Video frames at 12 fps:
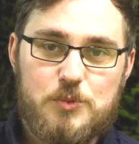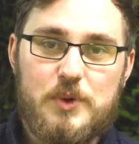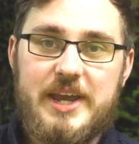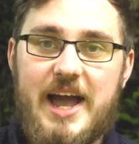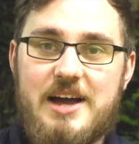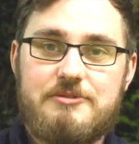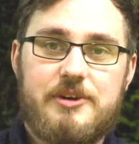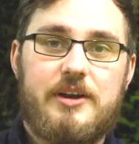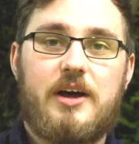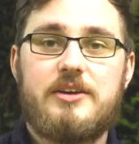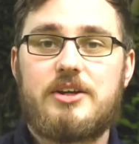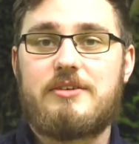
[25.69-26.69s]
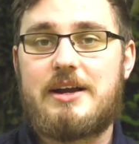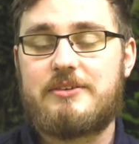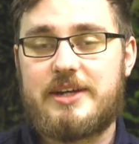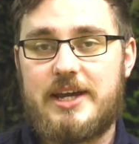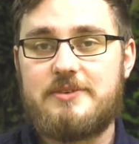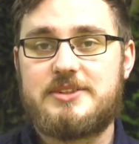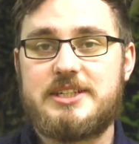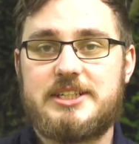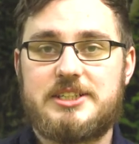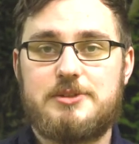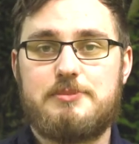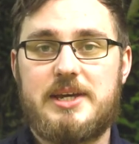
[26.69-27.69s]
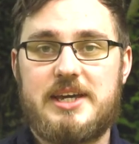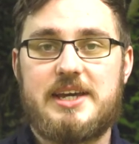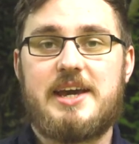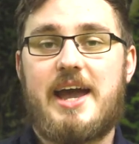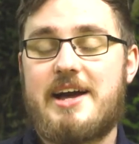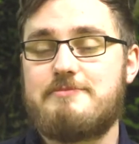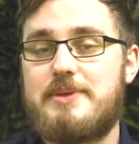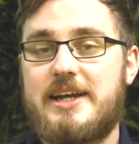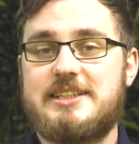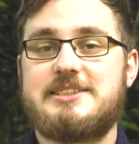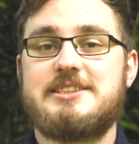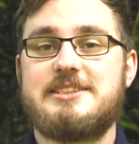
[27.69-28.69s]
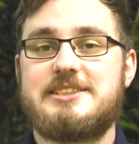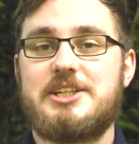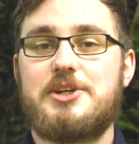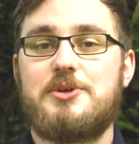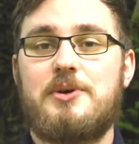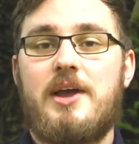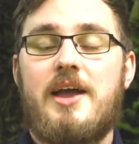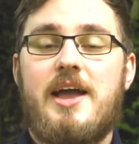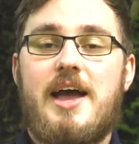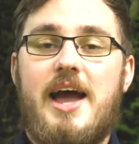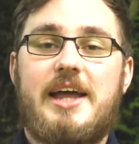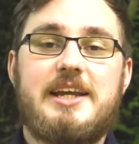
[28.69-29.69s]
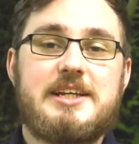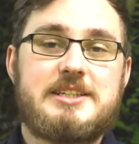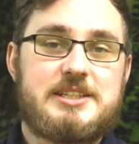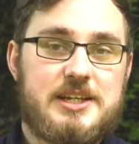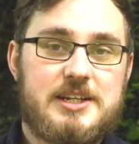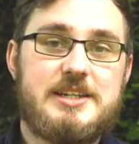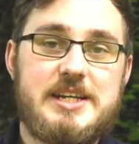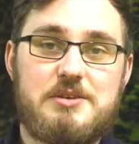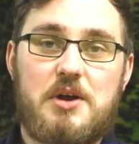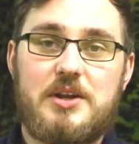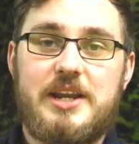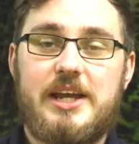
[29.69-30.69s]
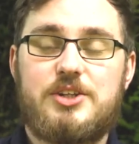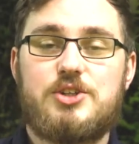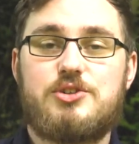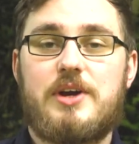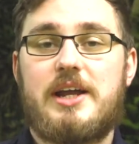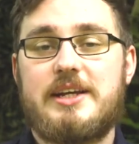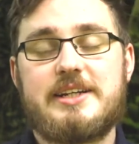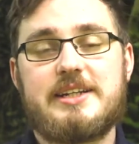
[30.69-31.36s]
We have an underground cave system here at Paignton Zoo and it's near our nature trail in